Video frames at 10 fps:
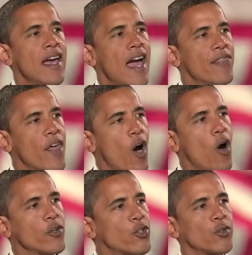and
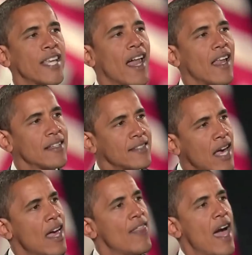those who tell
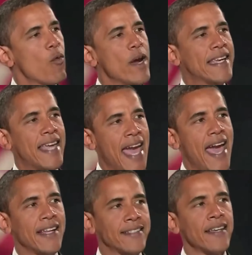us that we
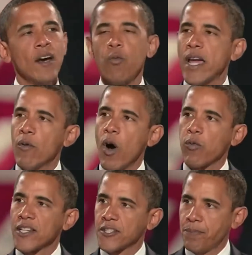can't, we will
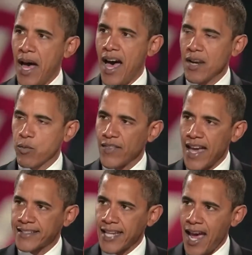respond with
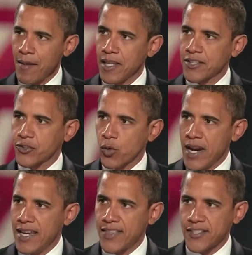that timeless
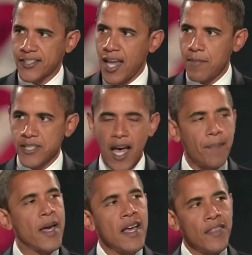creed that sums
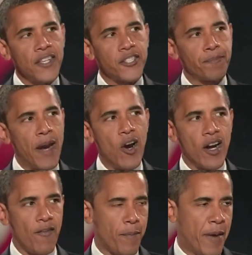up the spirit
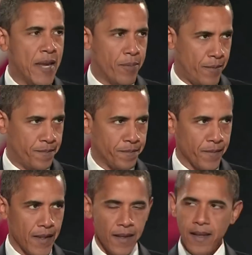of a people.
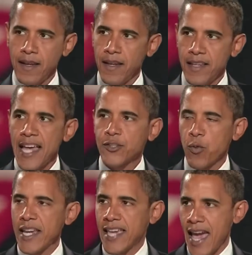Yes,
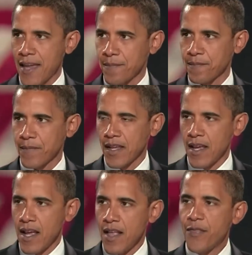we can.
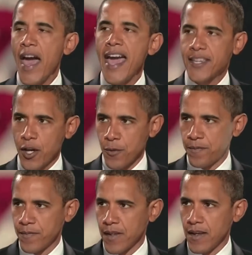Thank you.
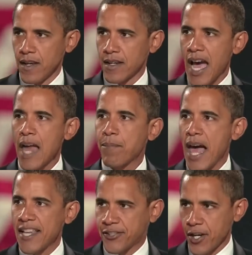God
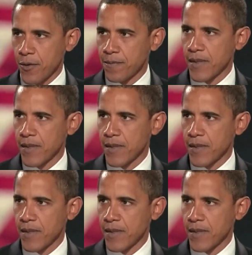bless you.